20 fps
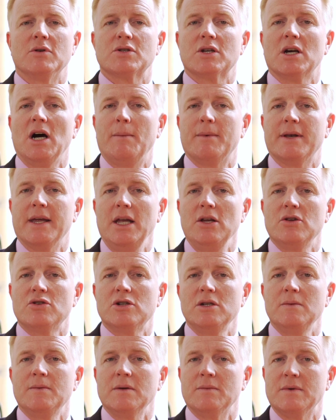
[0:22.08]
most common age
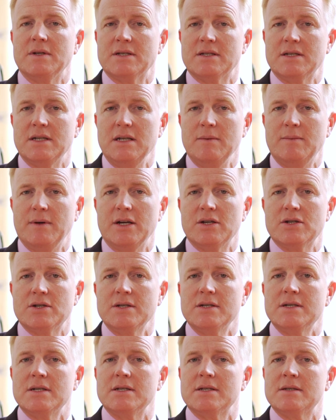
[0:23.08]
group that we see
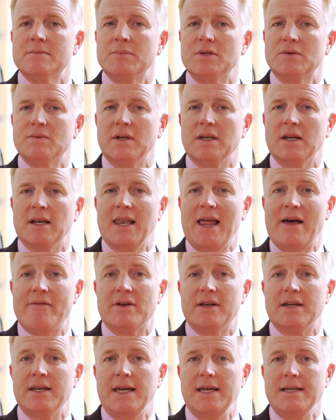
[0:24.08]
patients is between
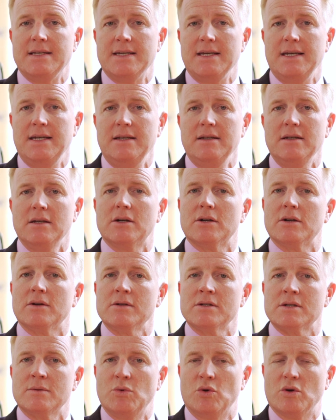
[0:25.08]
11 and 18.
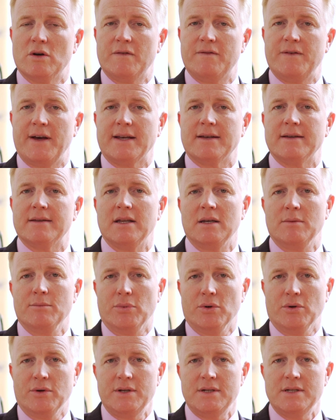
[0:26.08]
Girls are more affected than
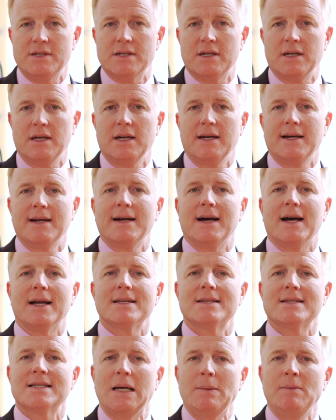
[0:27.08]
boys.
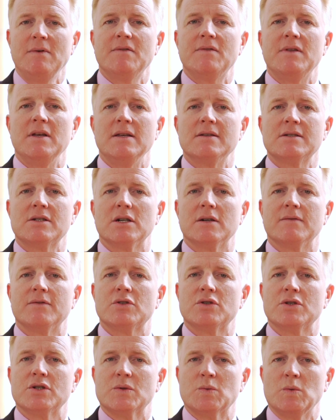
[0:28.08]
And some of these
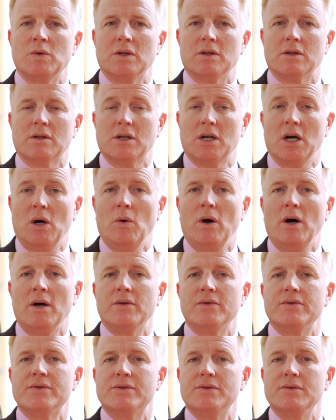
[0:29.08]
curvatures will go
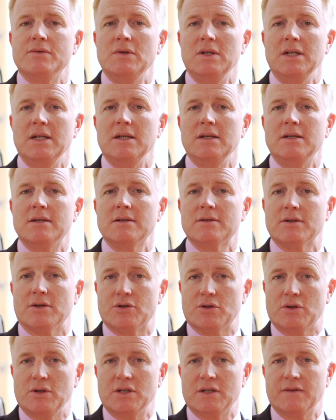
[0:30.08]
on to need
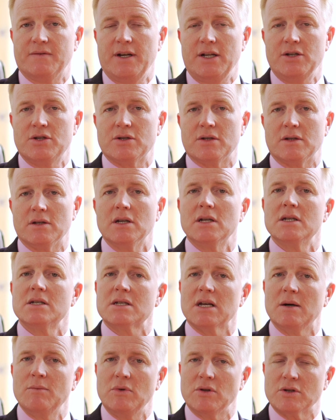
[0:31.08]
surgical intervention.
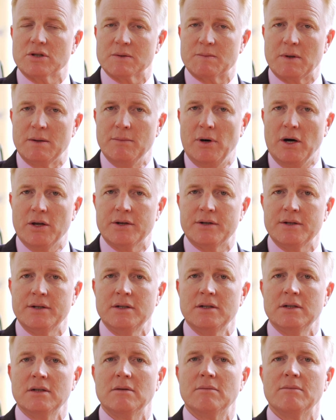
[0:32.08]
Some will just be
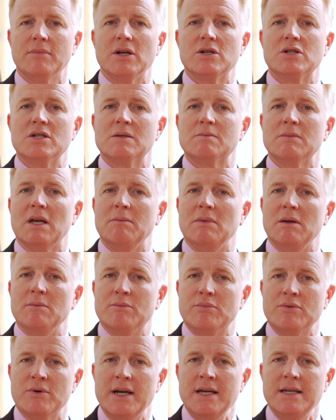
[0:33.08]
monitored. Patients may be
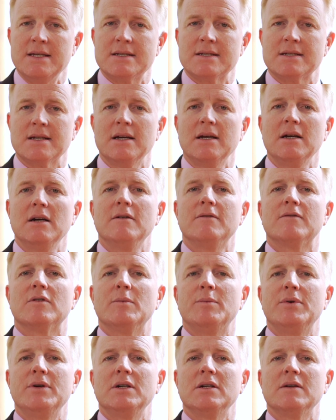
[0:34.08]
braced for
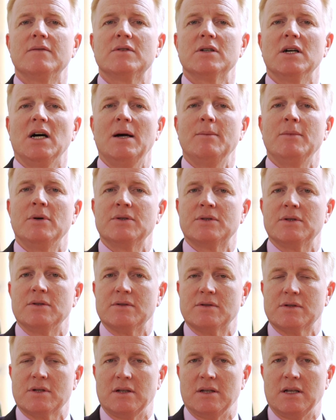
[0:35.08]
a period of time
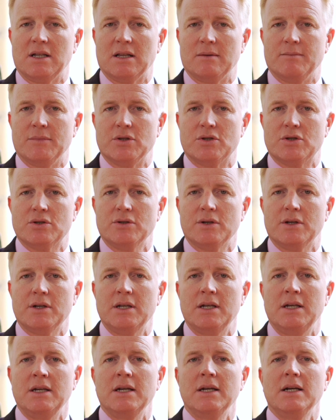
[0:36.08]
until skeletal
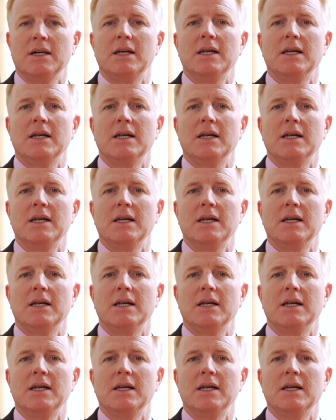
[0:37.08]
maturity.